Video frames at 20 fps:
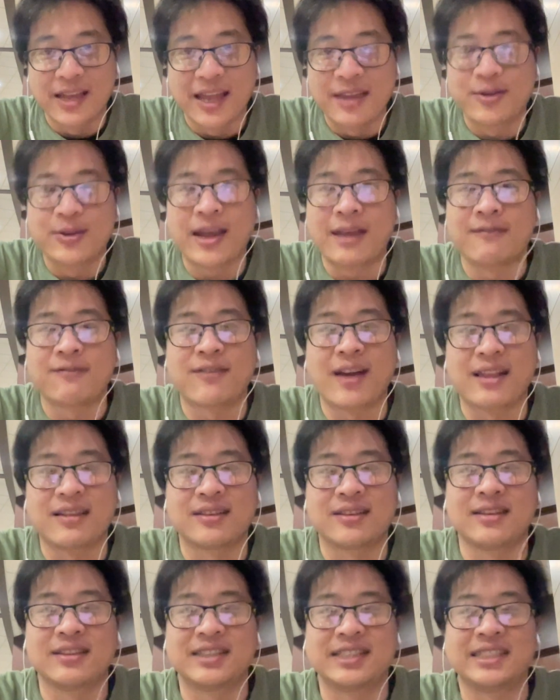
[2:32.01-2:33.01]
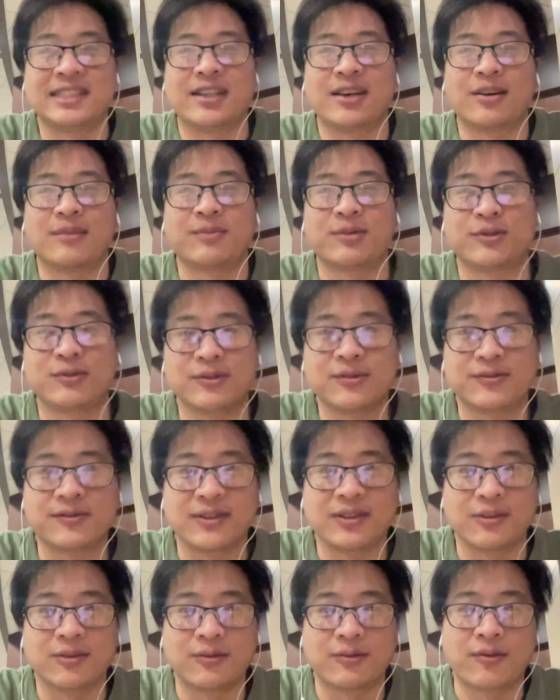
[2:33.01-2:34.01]
and you can find the detailed proof
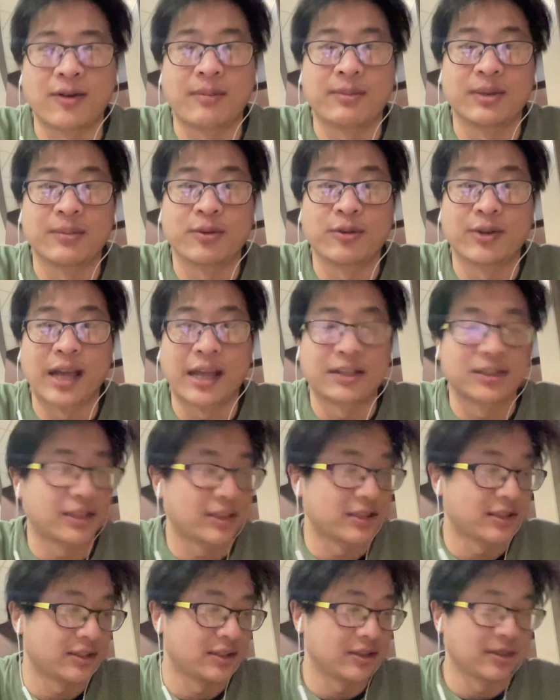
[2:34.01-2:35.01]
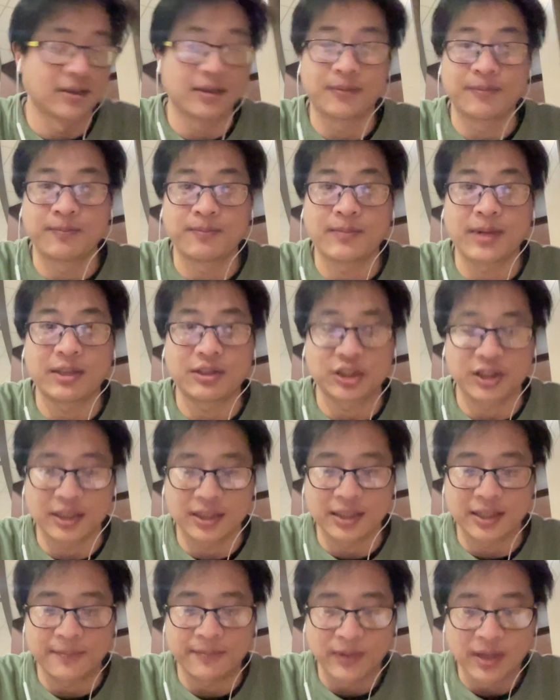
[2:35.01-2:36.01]
from the book I just mentioned.